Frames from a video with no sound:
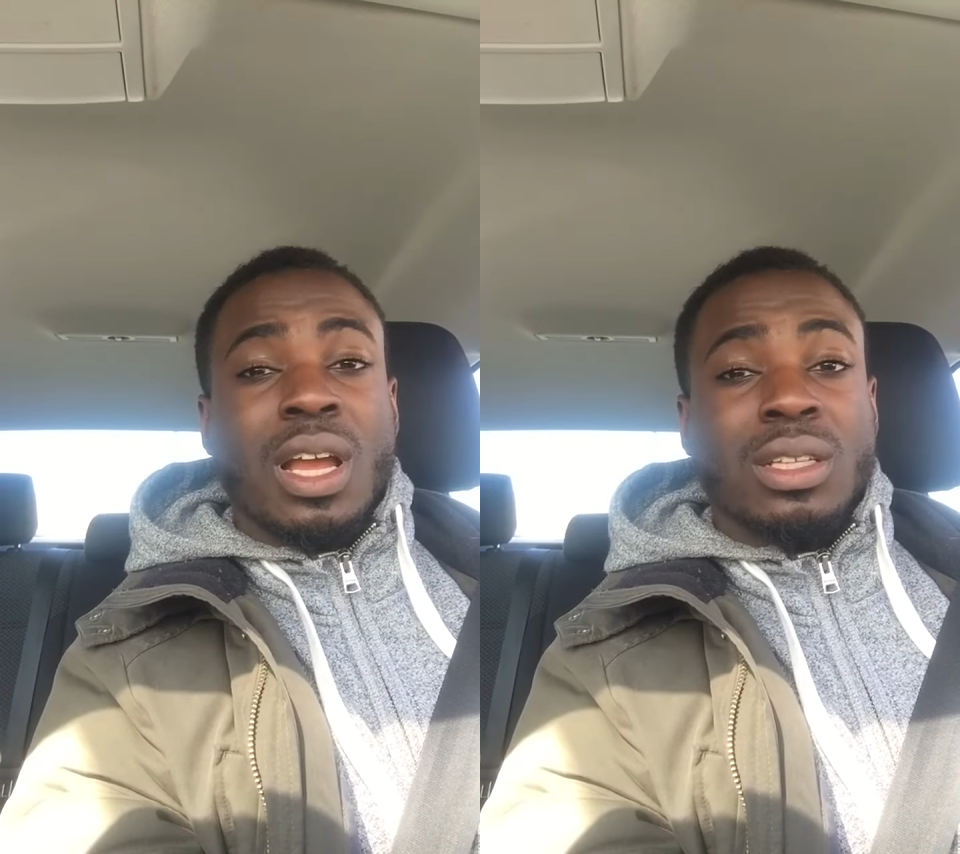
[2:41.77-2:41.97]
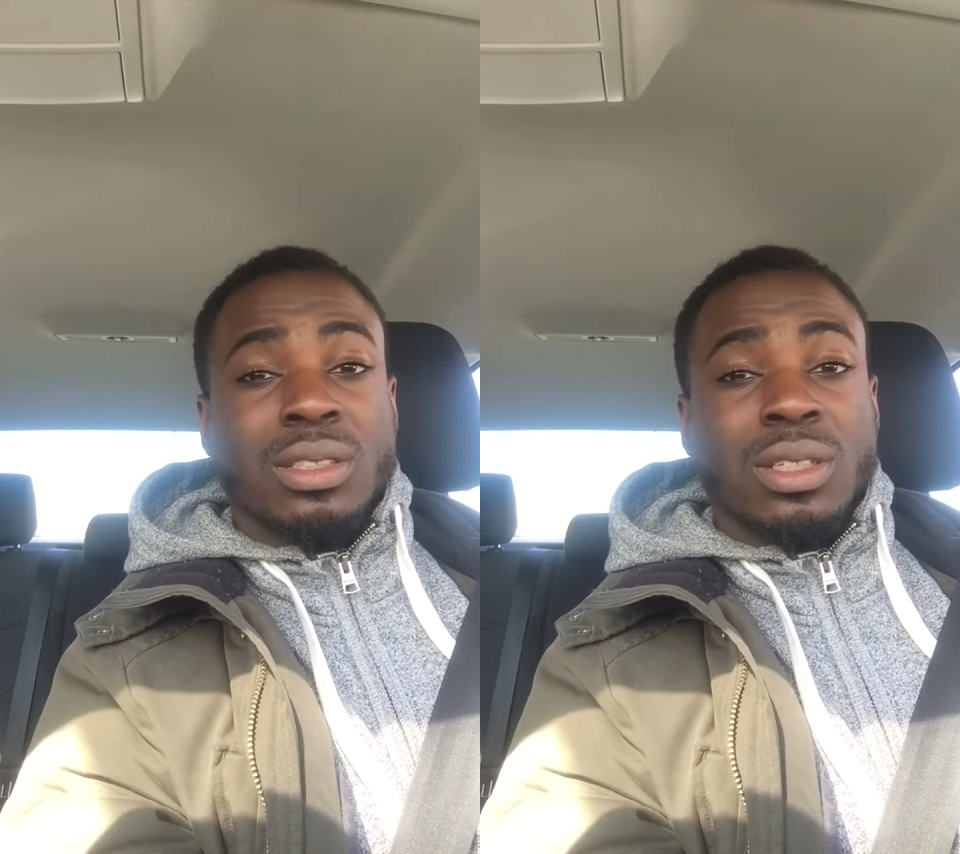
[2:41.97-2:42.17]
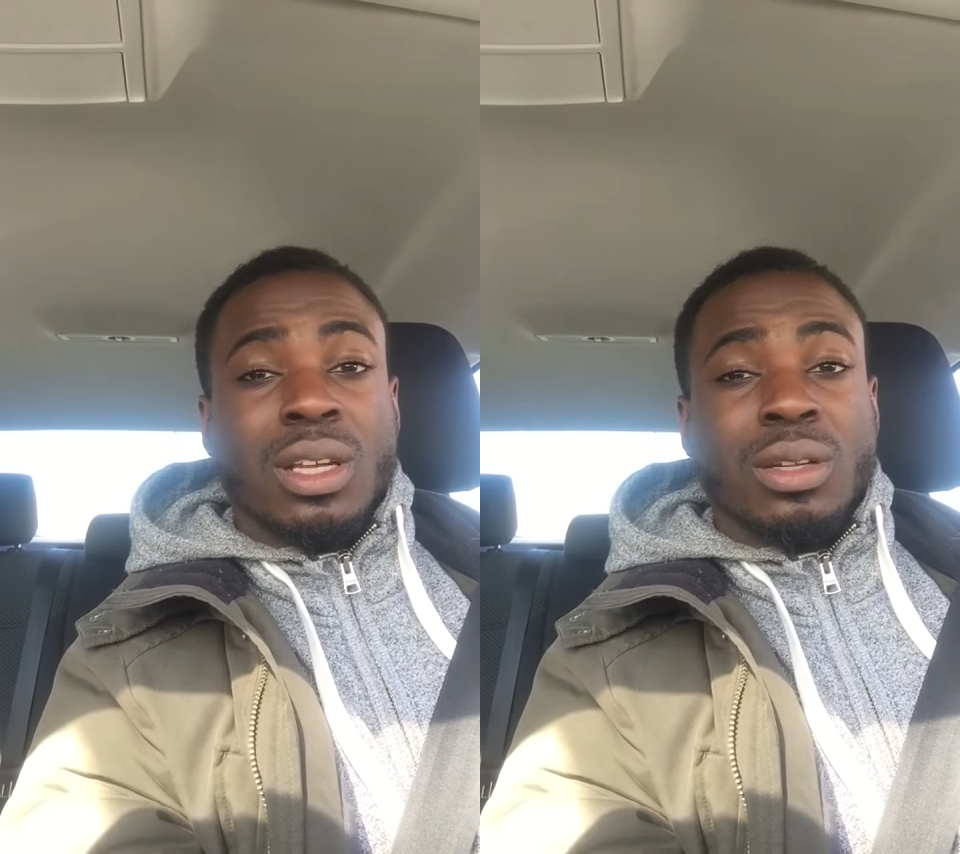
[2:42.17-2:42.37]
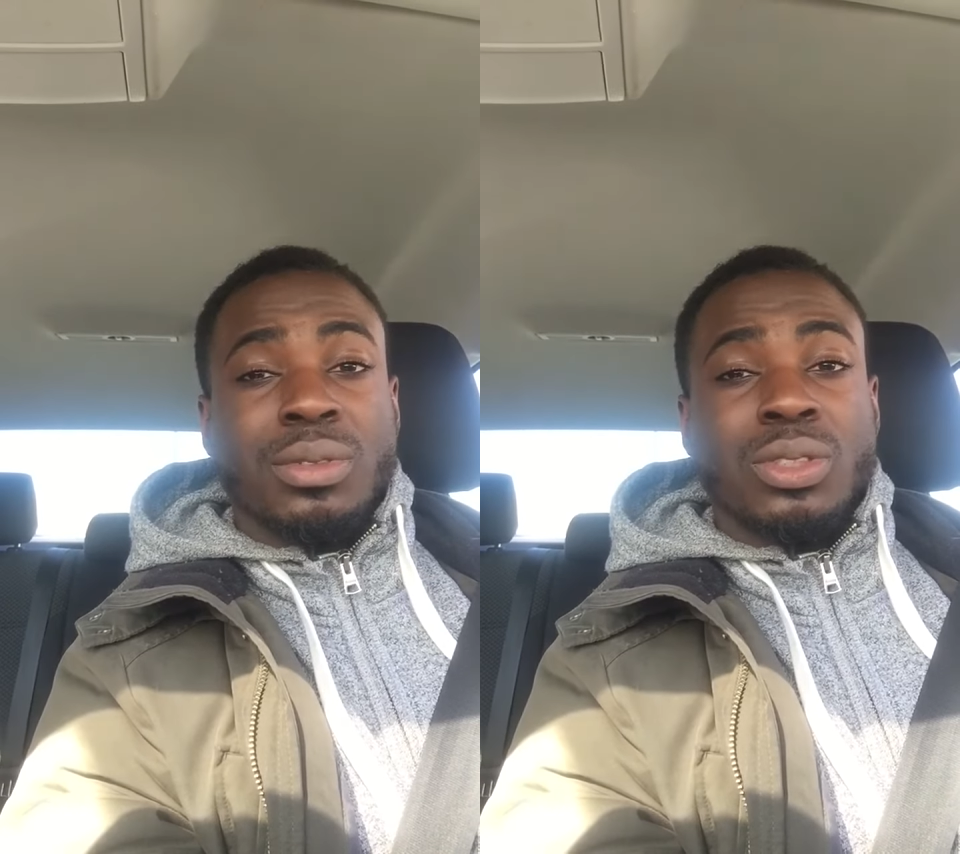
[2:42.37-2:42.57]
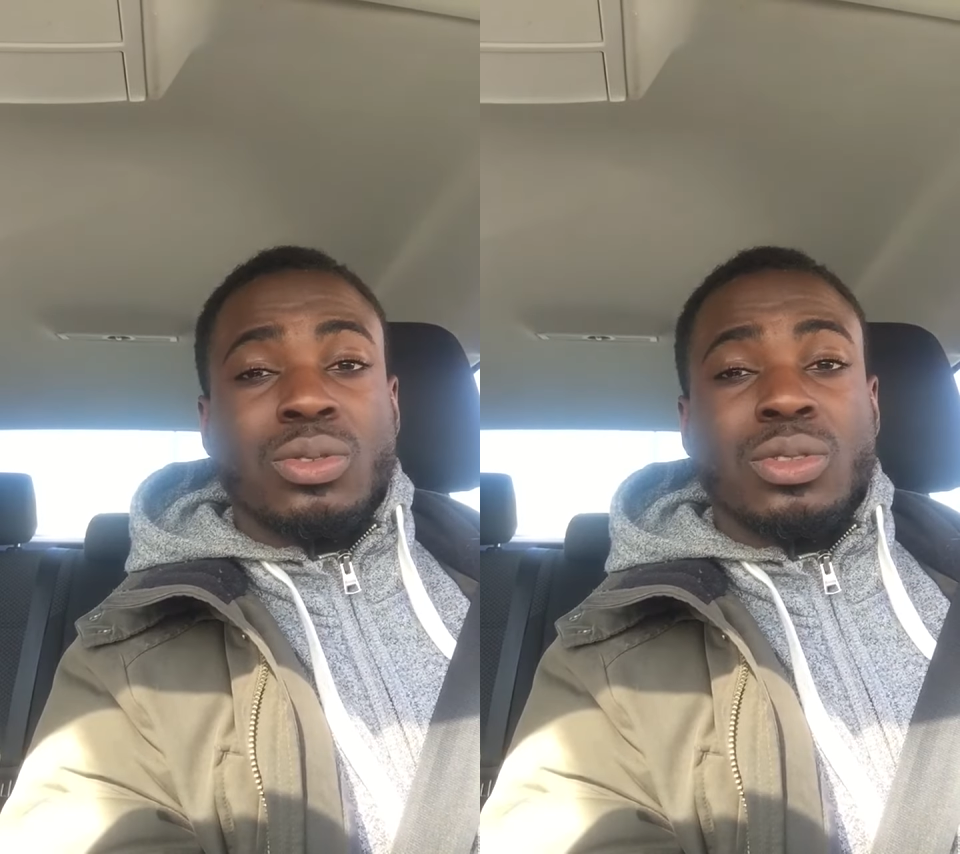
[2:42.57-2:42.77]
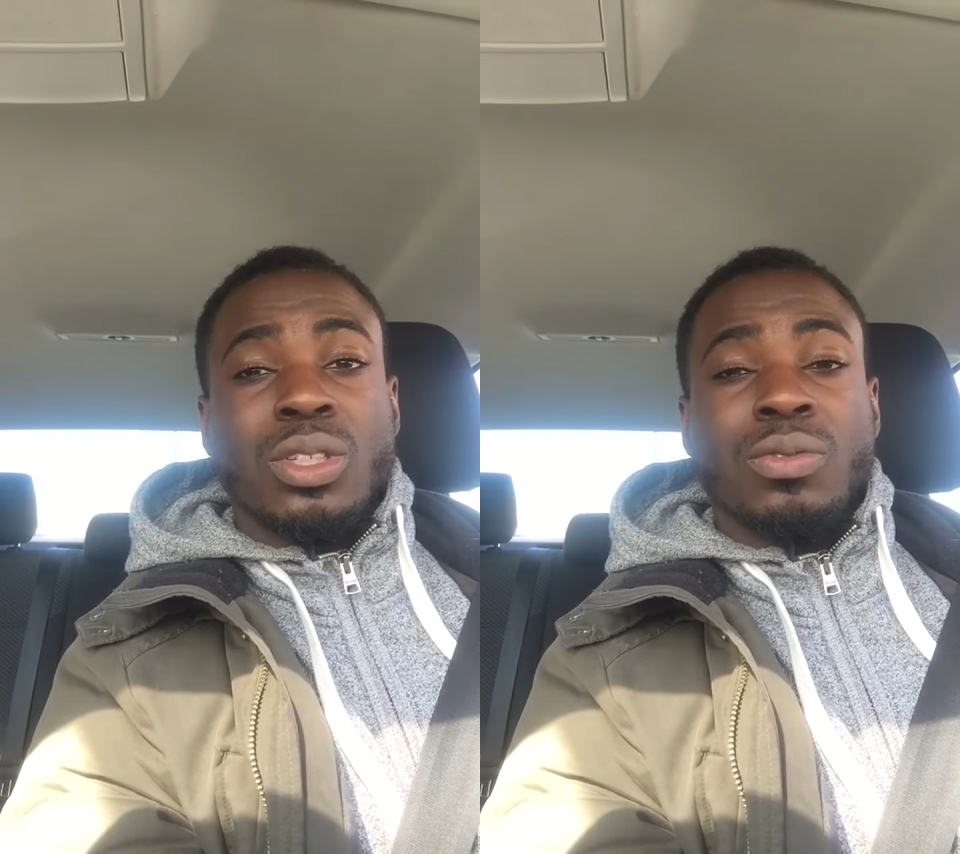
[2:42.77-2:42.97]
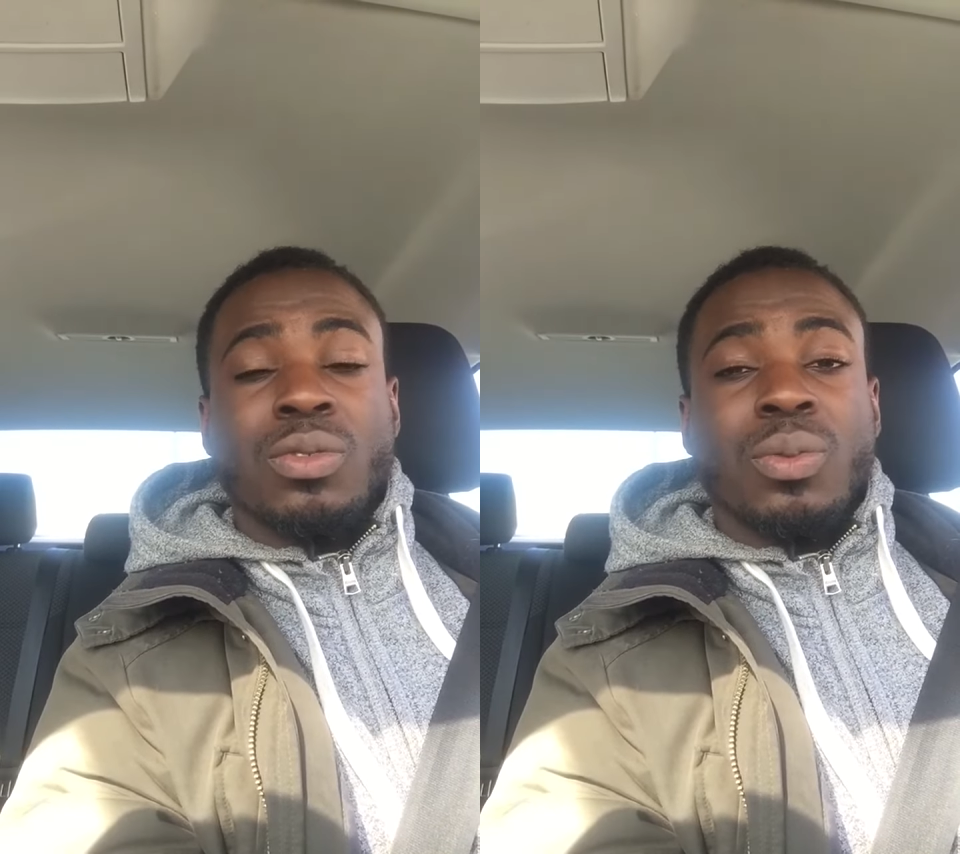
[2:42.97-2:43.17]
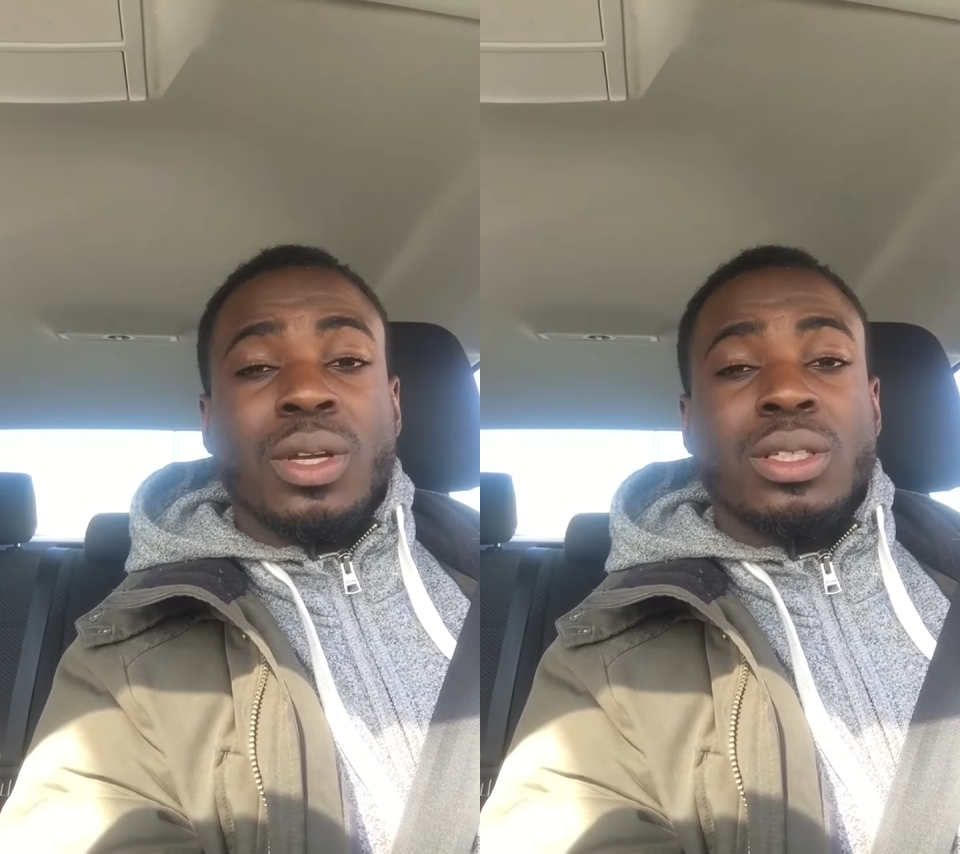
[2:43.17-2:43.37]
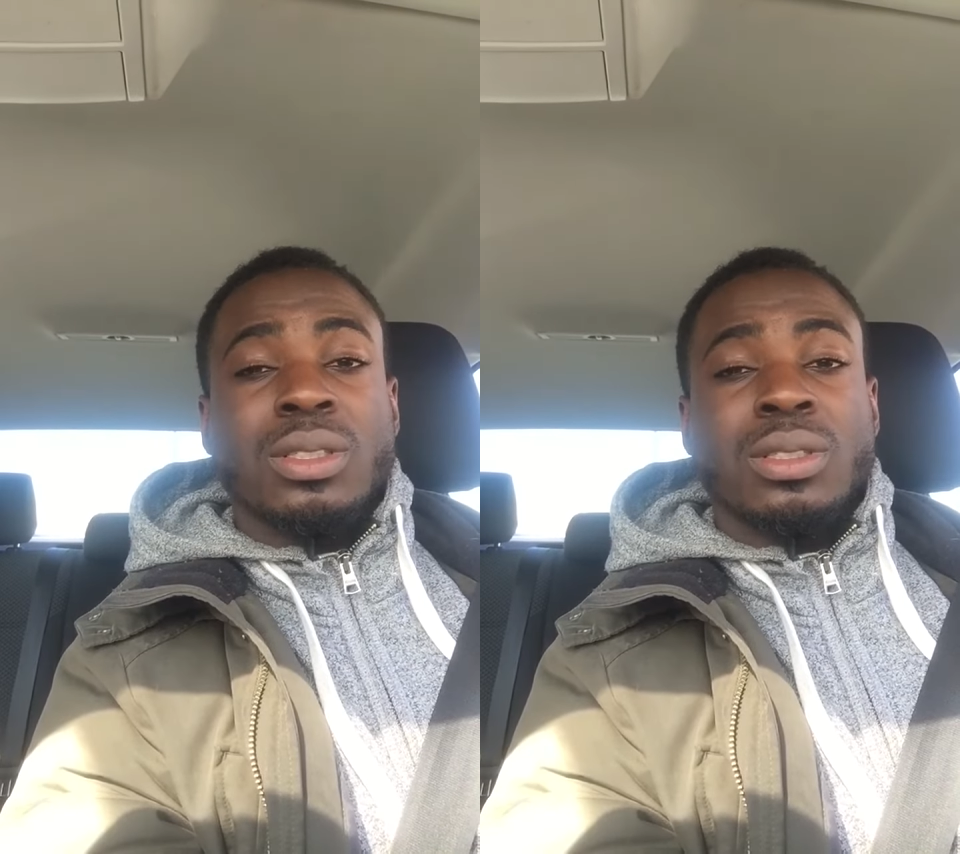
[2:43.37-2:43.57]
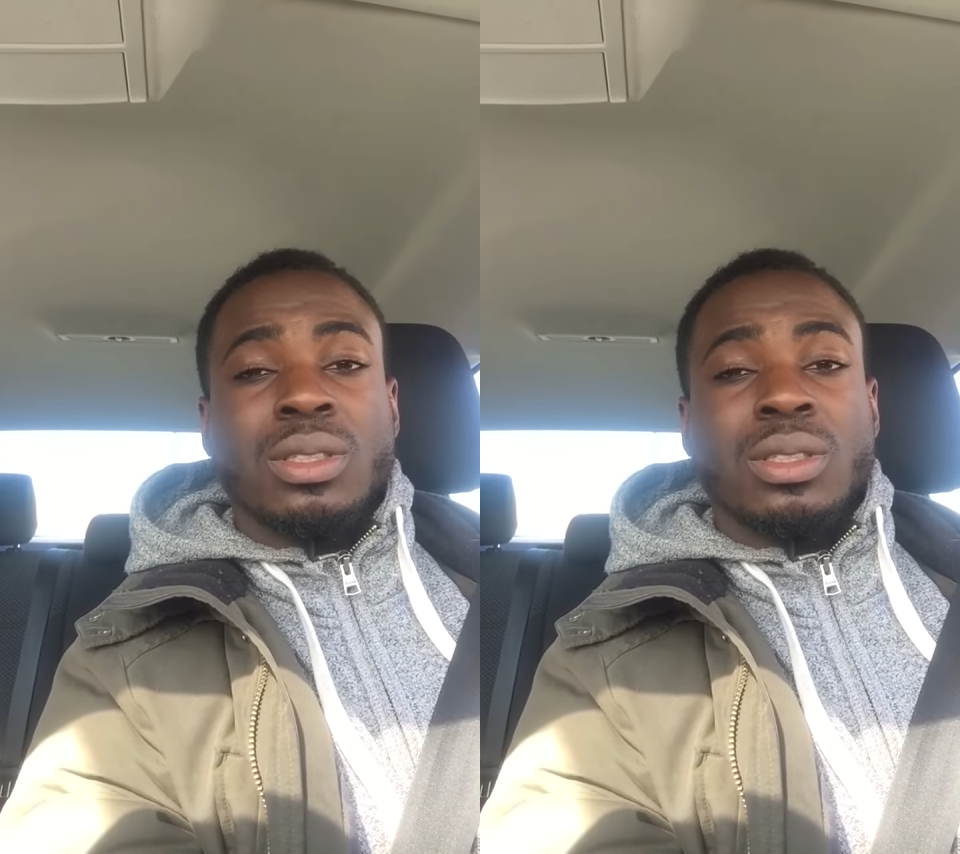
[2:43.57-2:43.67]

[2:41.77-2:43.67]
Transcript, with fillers: eyes can help see you different ways